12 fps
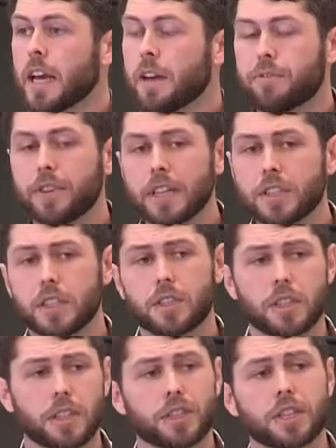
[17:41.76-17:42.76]
If this is
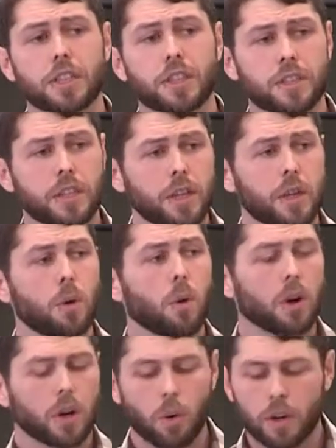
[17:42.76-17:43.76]
the decisions that you
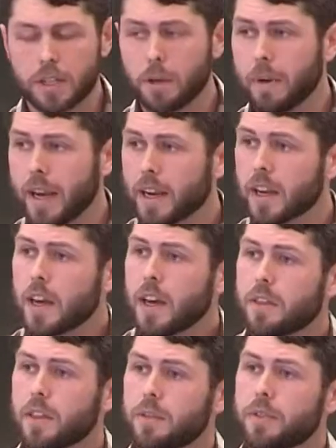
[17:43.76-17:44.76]
are going to make,
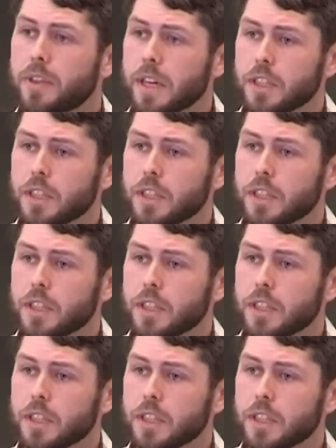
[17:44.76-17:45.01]
then